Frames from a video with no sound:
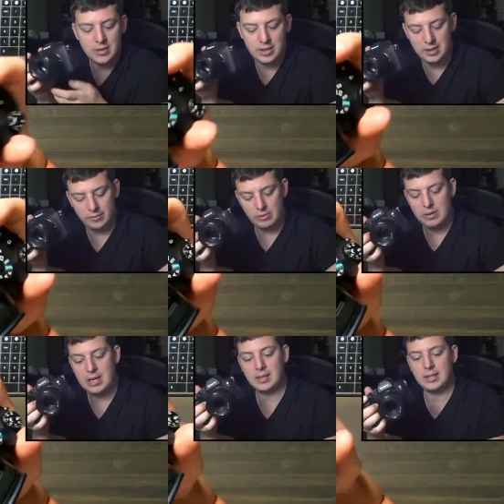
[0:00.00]
And then if you
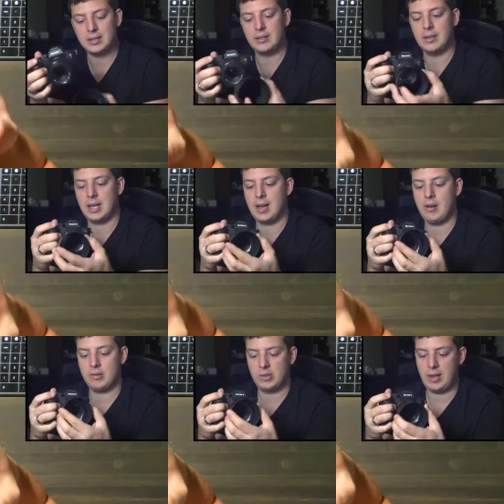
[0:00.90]
need this, you could
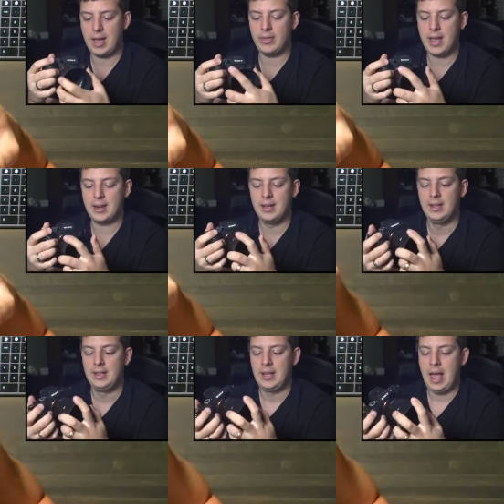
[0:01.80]
also add that
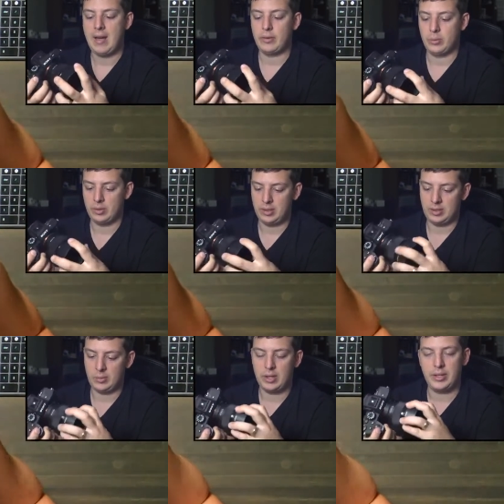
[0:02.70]
afterwards
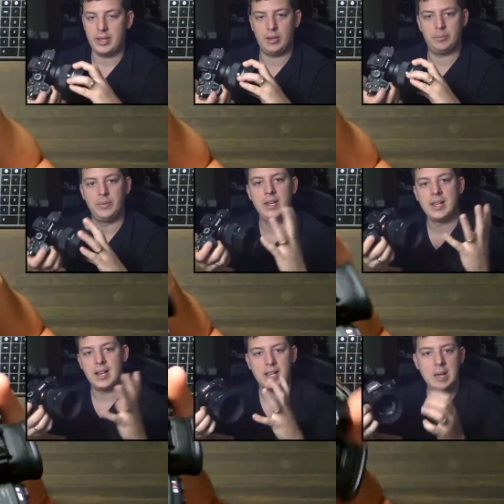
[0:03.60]
as well to help
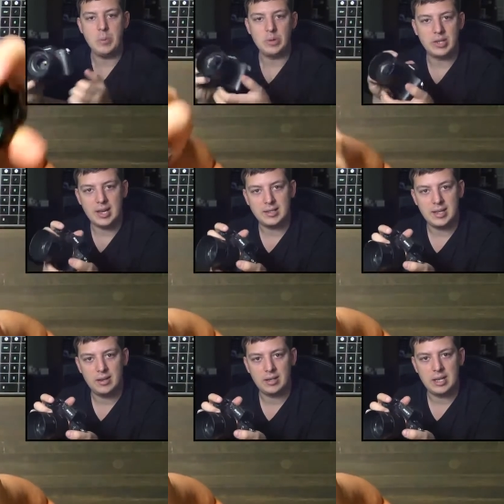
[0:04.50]
kind of keep your size
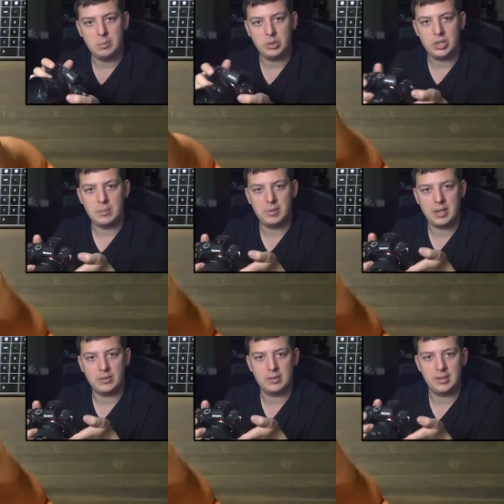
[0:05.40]
down and keep the shape
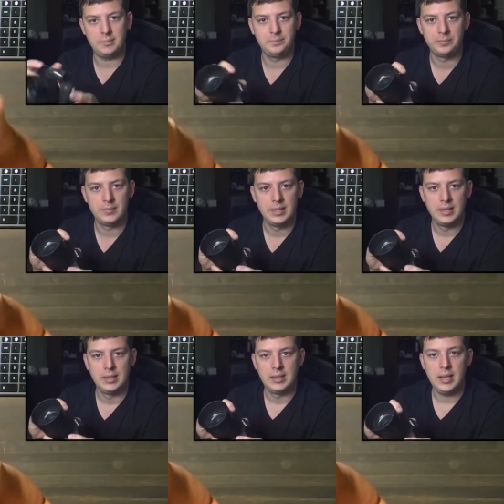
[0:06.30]
down. So,
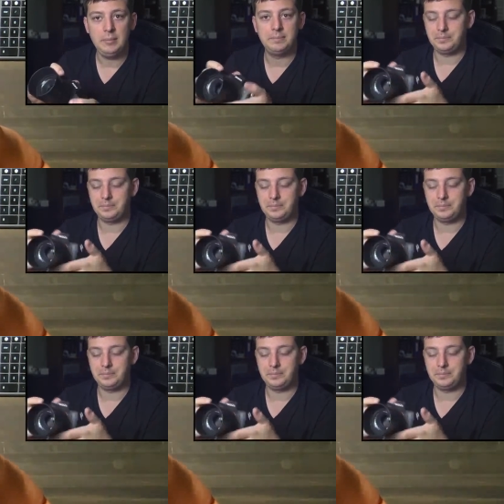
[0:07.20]
yep.